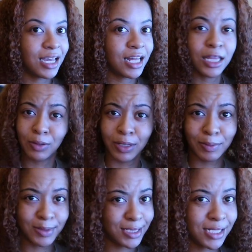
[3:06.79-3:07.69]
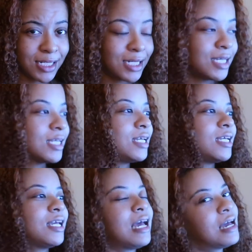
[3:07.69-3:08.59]
a little empty,
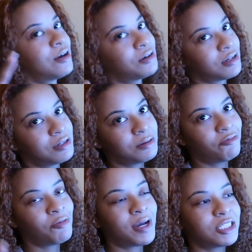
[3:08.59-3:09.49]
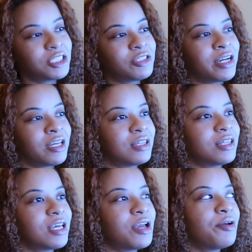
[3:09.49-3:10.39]
I go to him for my strength,
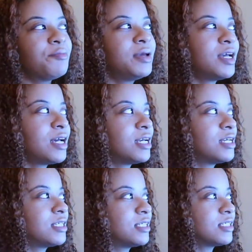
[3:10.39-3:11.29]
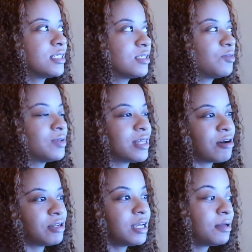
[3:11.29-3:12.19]
because
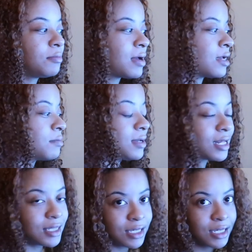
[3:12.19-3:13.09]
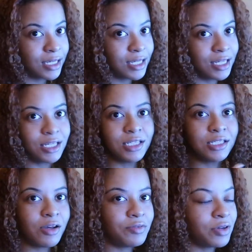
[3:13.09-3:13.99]
without him, I am nothing.
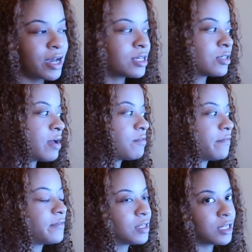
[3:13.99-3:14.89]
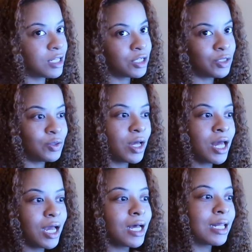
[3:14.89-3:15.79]
So if you guys are ever feeling a little
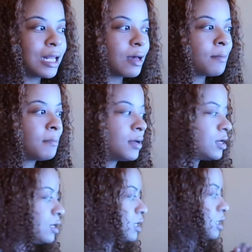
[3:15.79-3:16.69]
glum,